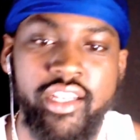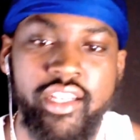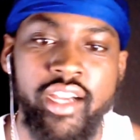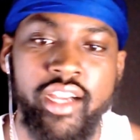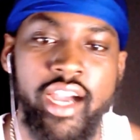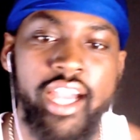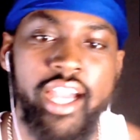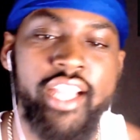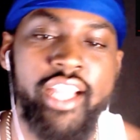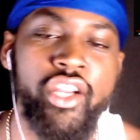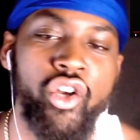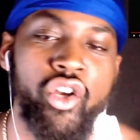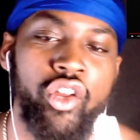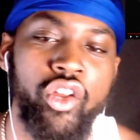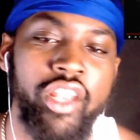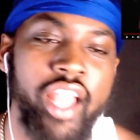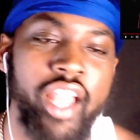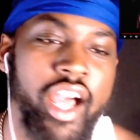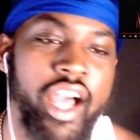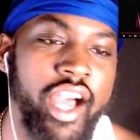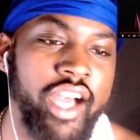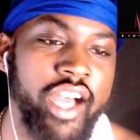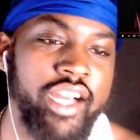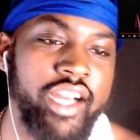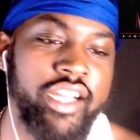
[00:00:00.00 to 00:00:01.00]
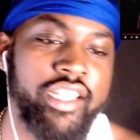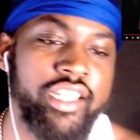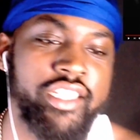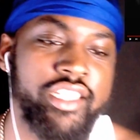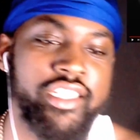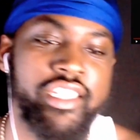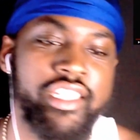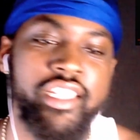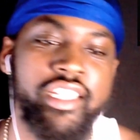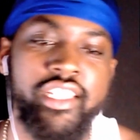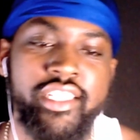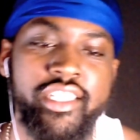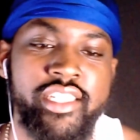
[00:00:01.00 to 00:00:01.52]
I ain't gonna lie, I
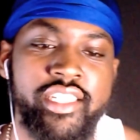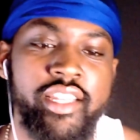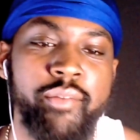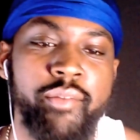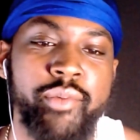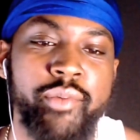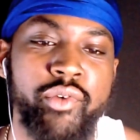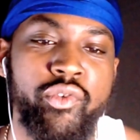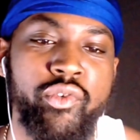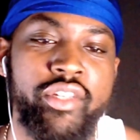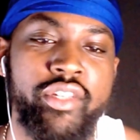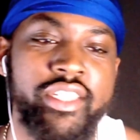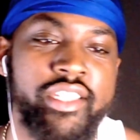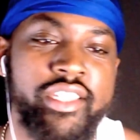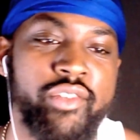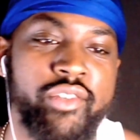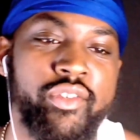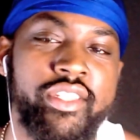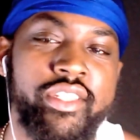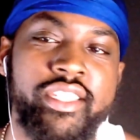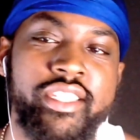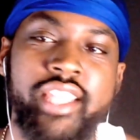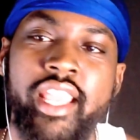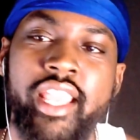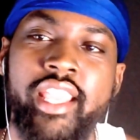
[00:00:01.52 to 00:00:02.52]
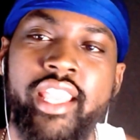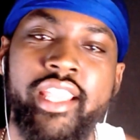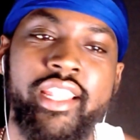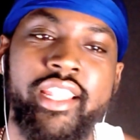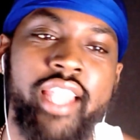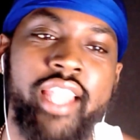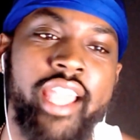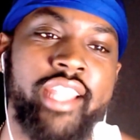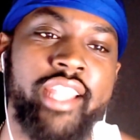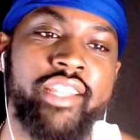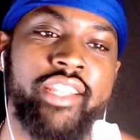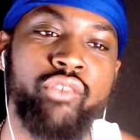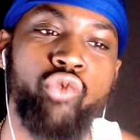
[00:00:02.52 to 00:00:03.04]
understood some of what she was saying,
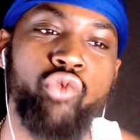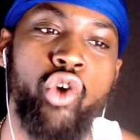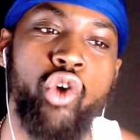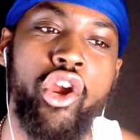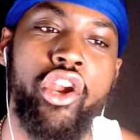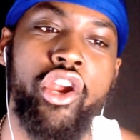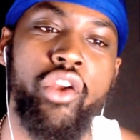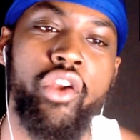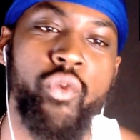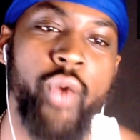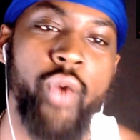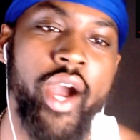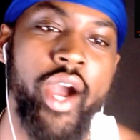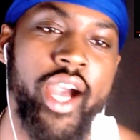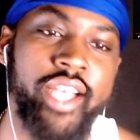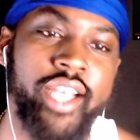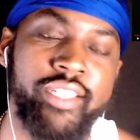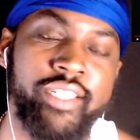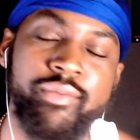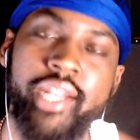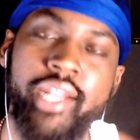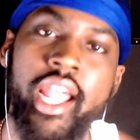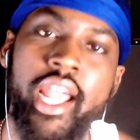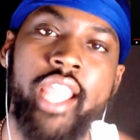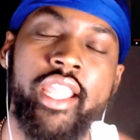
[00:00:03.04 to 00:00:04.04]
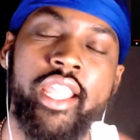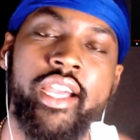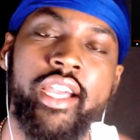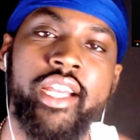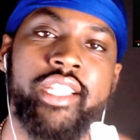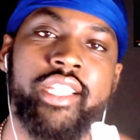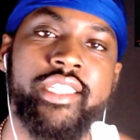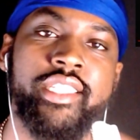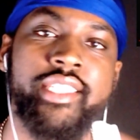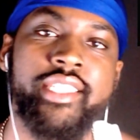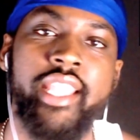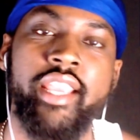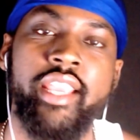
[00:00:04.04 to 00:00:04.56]
like word-wise, but I ain't
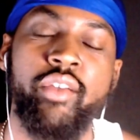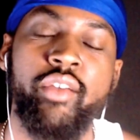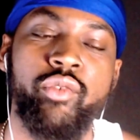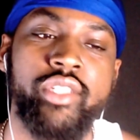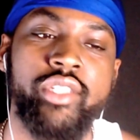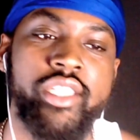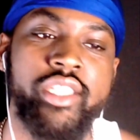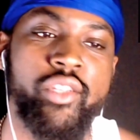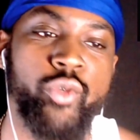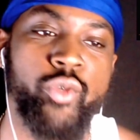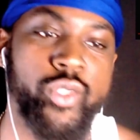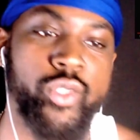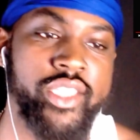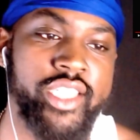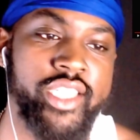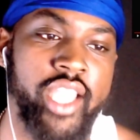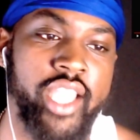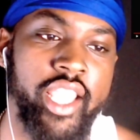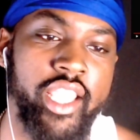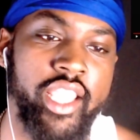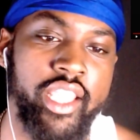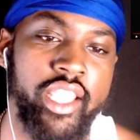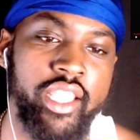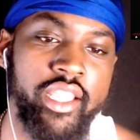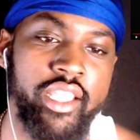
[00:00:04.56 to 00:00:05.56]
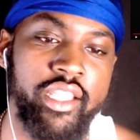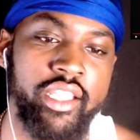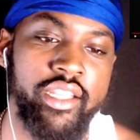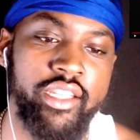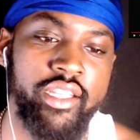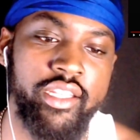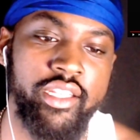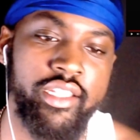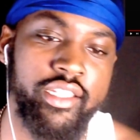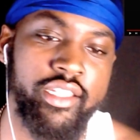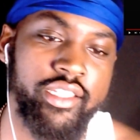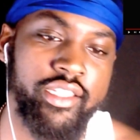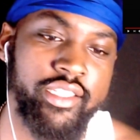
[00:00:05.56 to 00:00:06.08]
understand what she was saying.
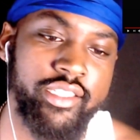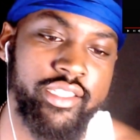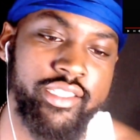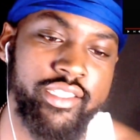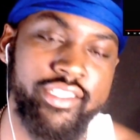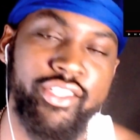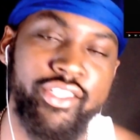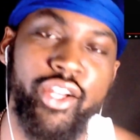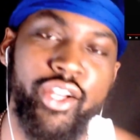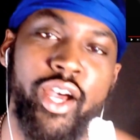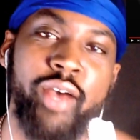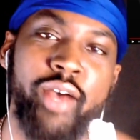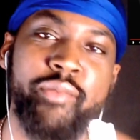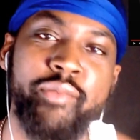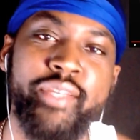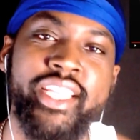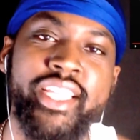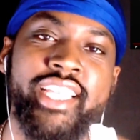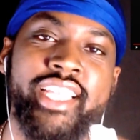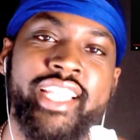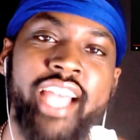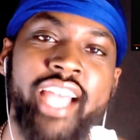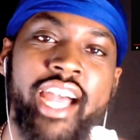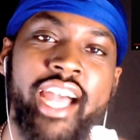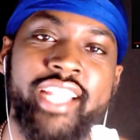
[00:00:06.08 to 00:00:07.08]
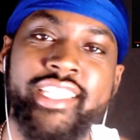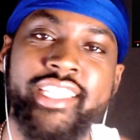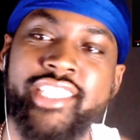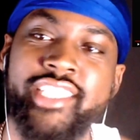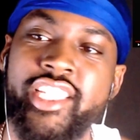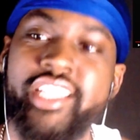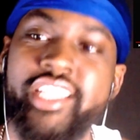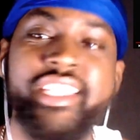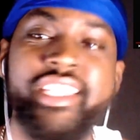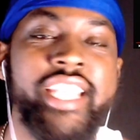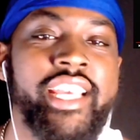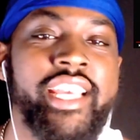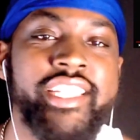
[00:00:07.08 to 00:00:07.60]
You know what I mean? She
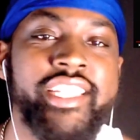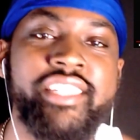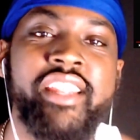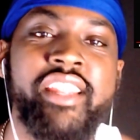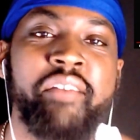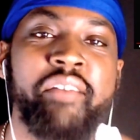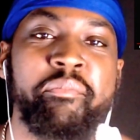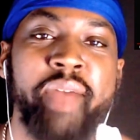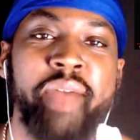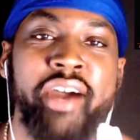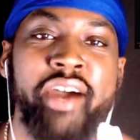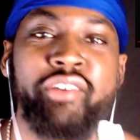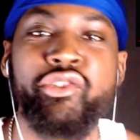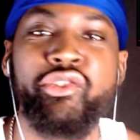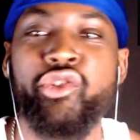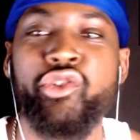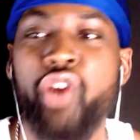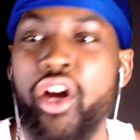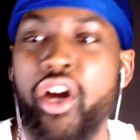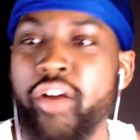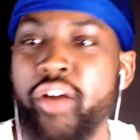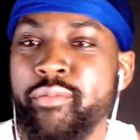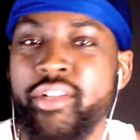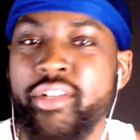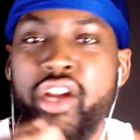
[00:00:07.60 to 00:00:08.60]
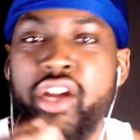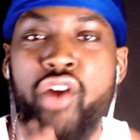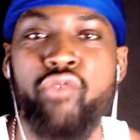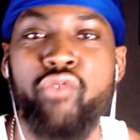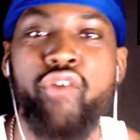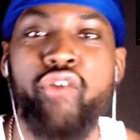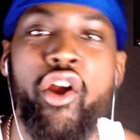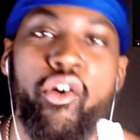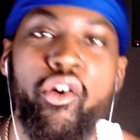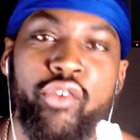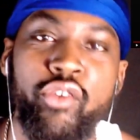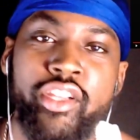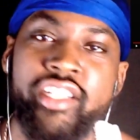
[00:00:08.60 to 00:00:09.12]
said something about Trump,
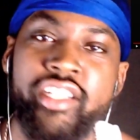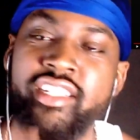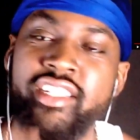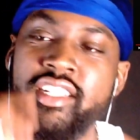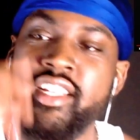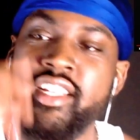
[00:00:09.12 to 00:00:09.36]
Corona,